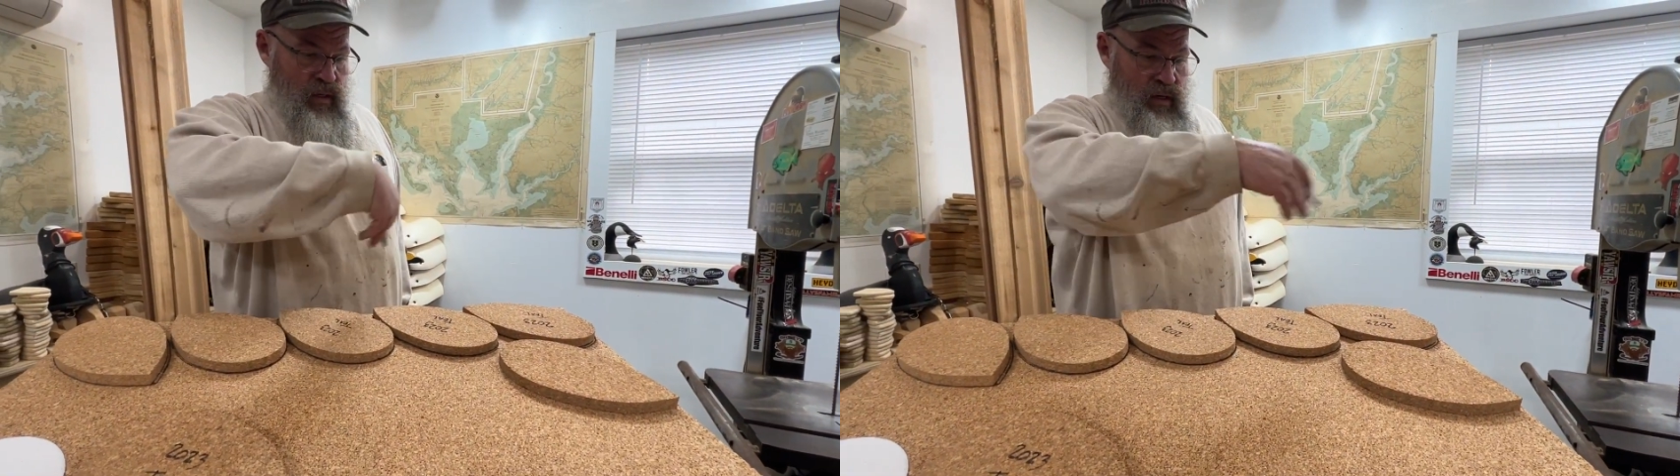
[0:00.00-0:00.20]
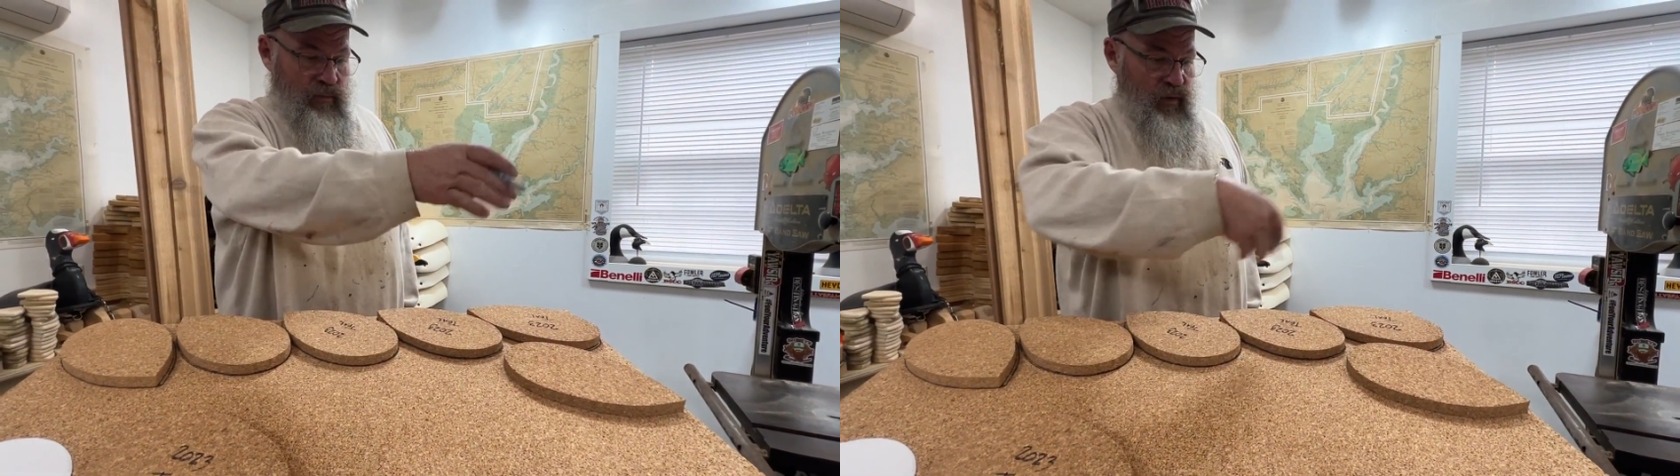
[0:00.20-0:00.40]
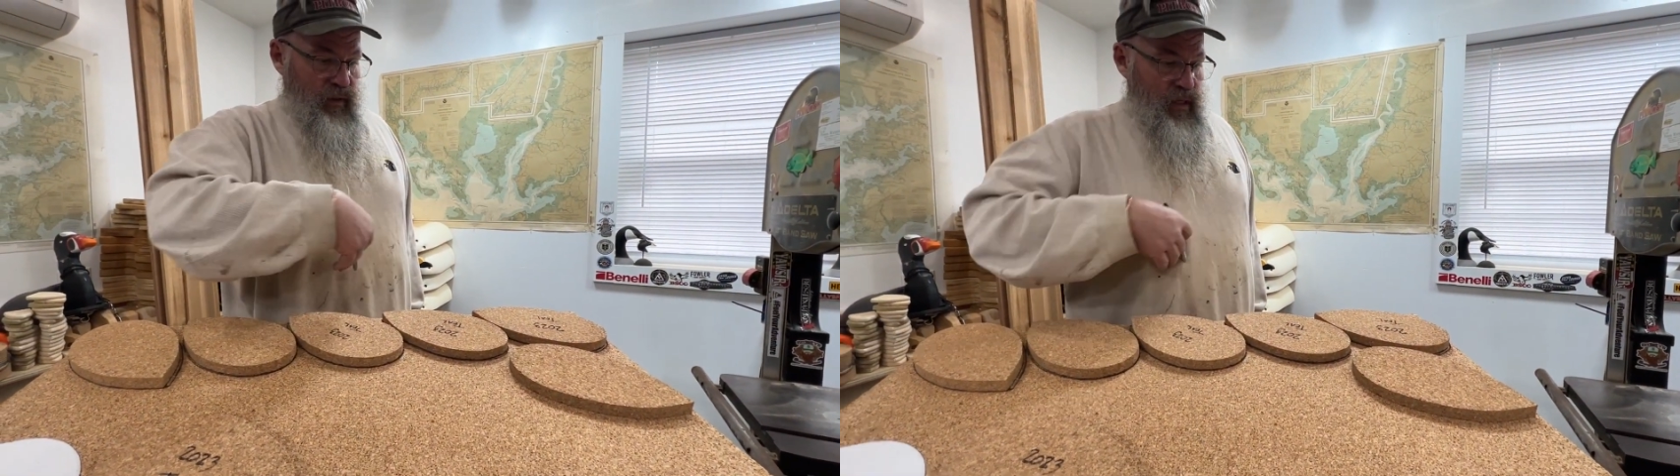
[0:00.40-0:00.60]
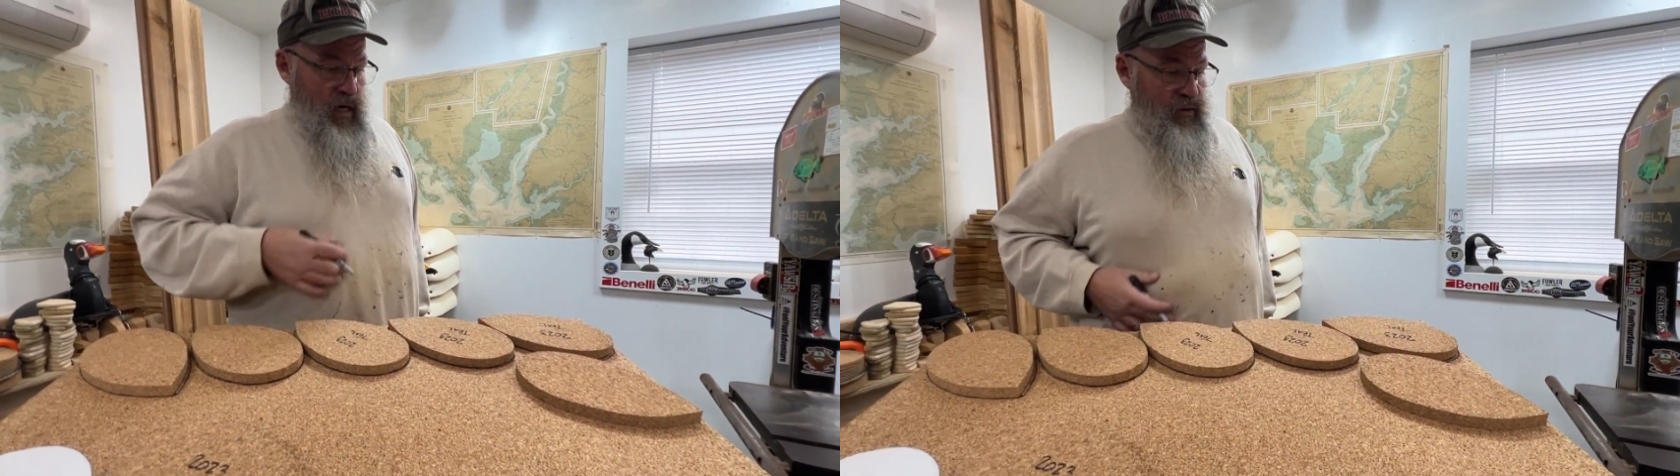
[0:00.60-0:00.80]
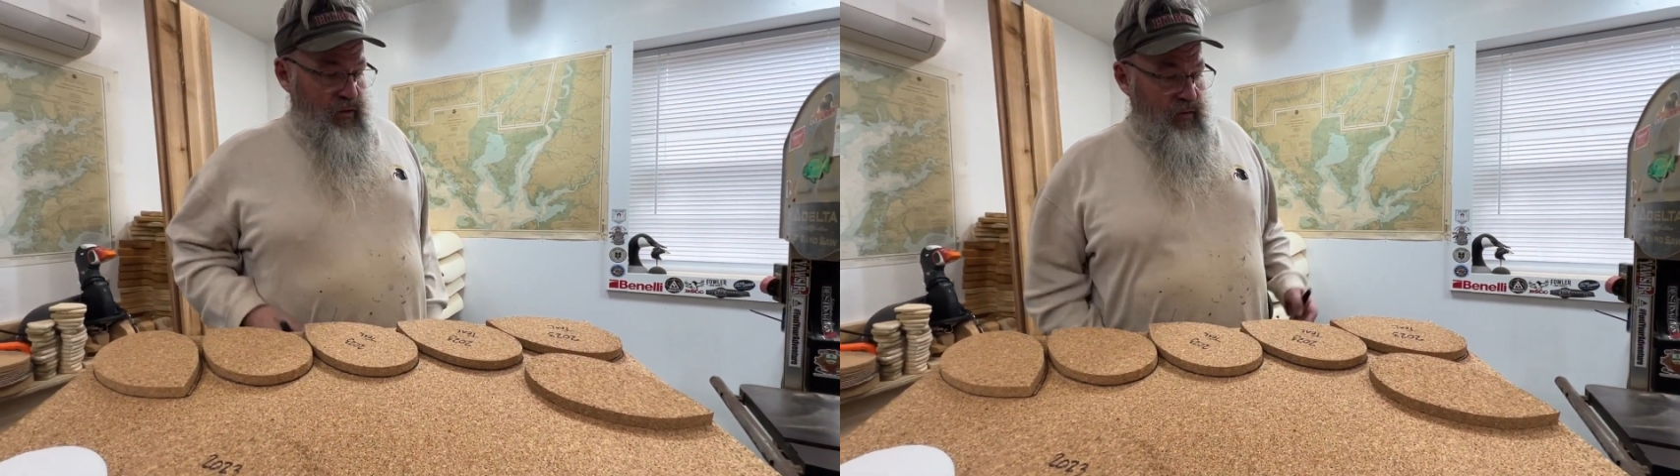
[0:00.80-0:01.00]
I'm very
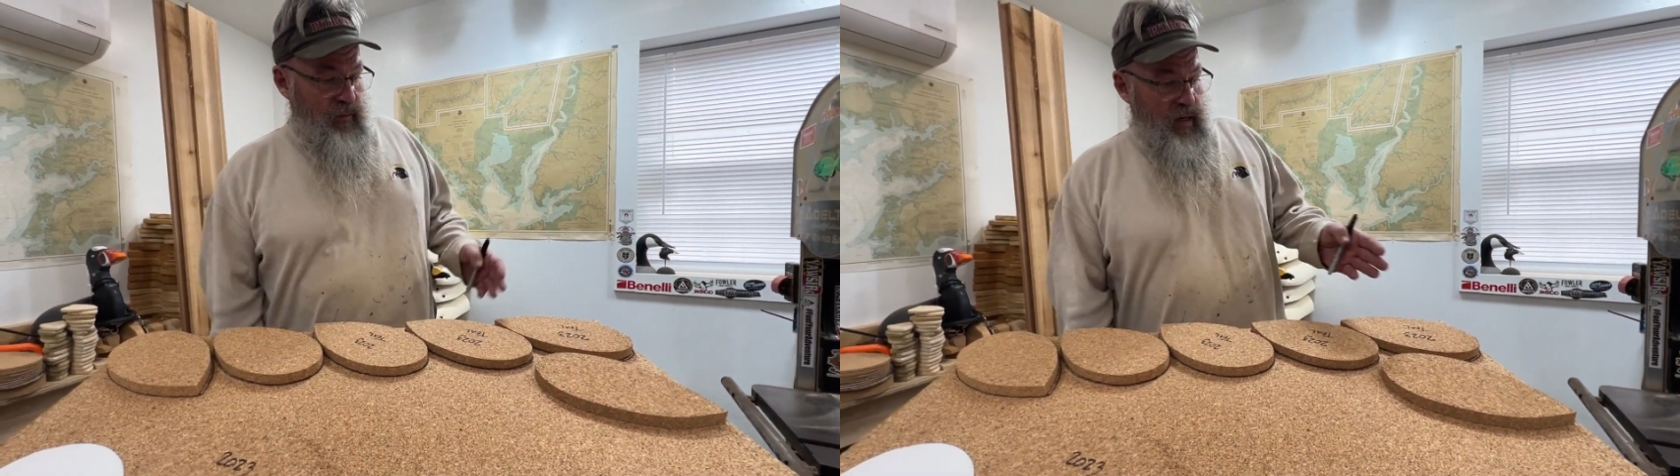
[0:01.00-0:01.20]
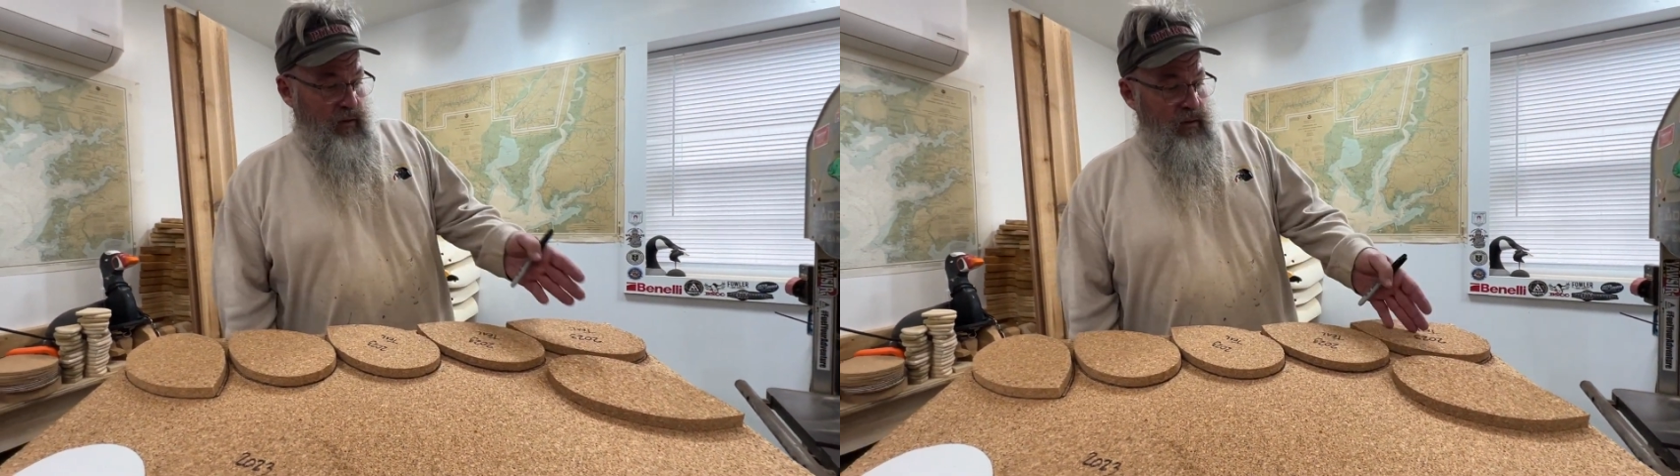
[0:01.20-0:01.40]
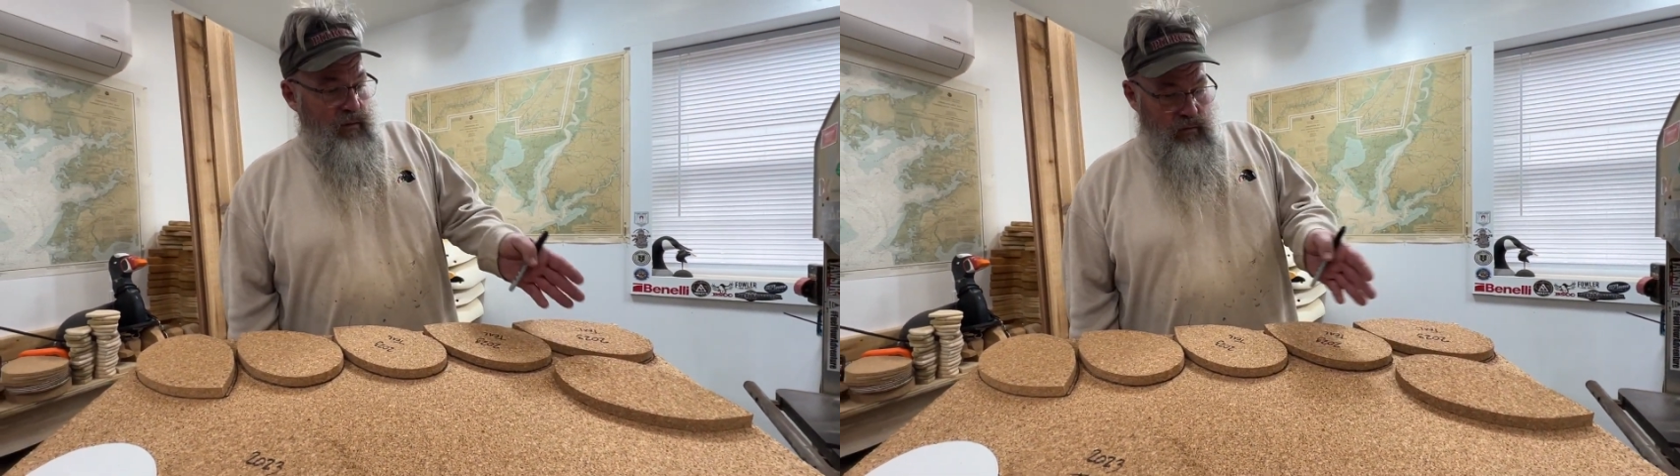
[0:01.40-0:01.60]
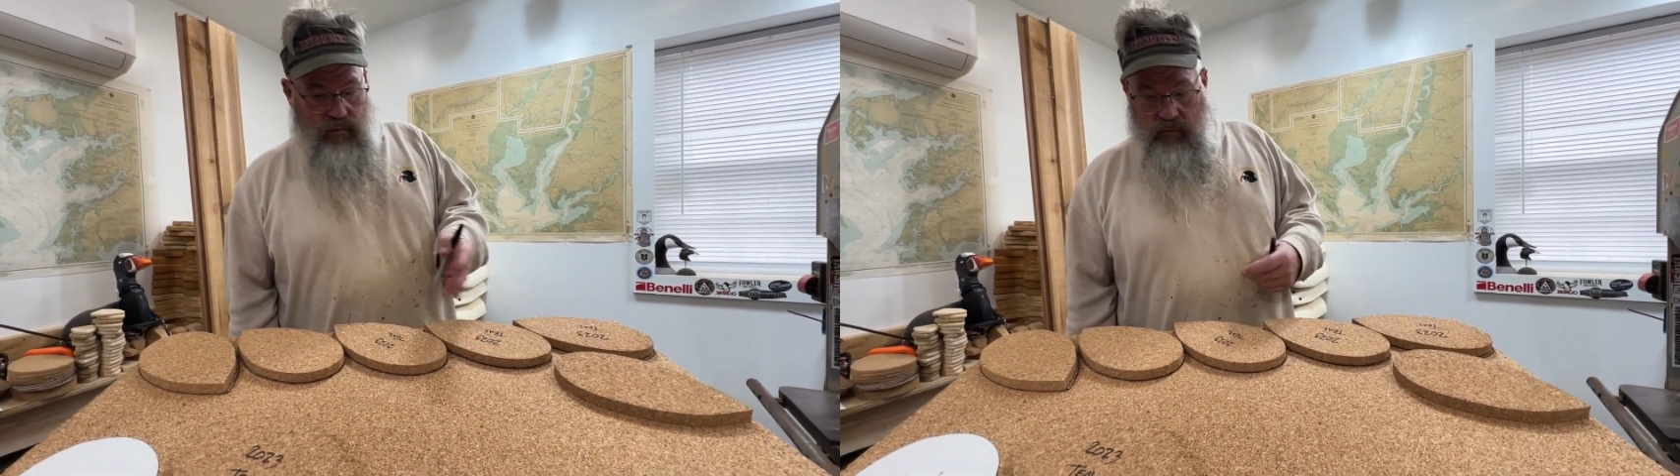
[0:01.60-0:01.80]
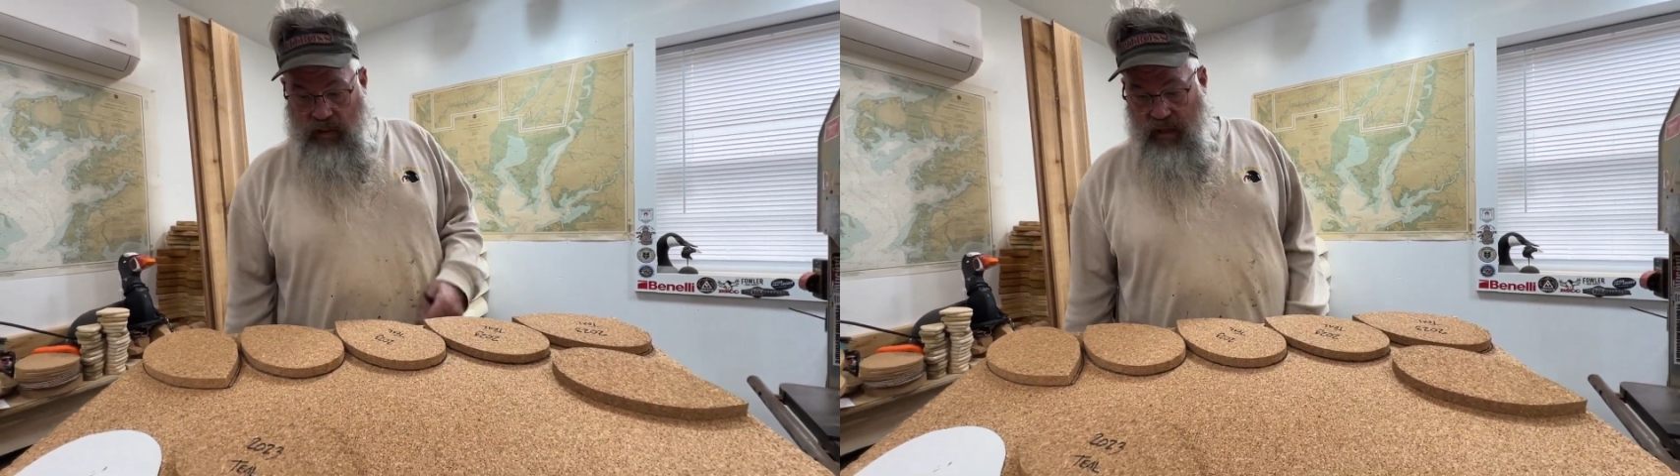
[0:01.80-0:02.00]
conscious about
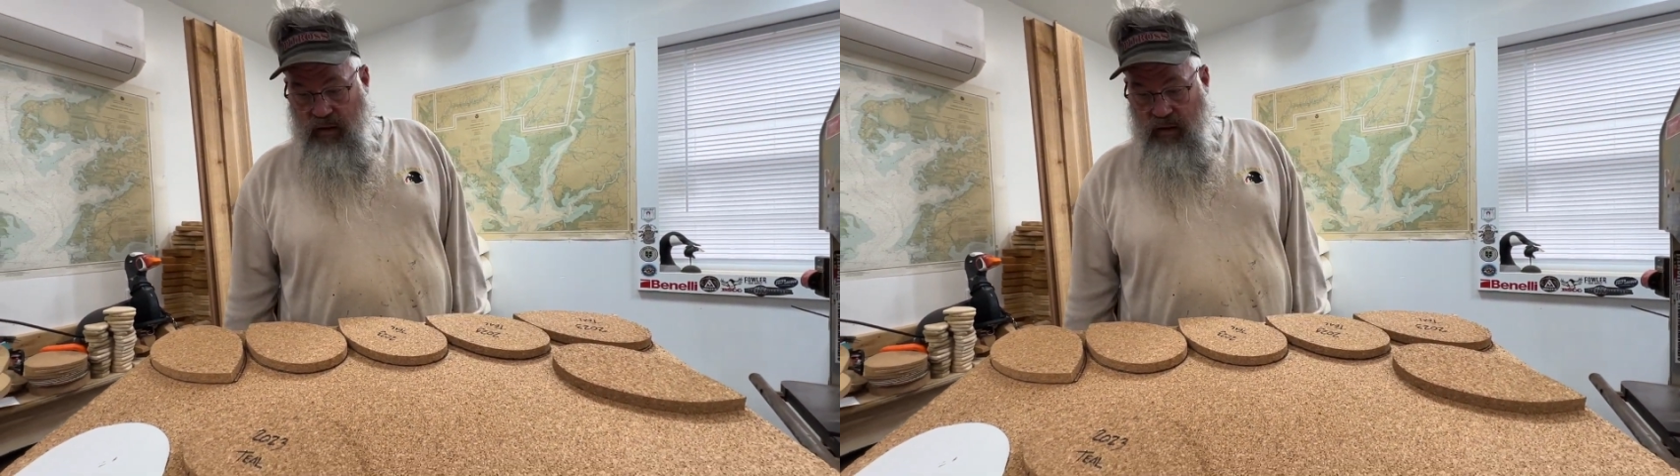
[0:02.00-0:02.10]
lining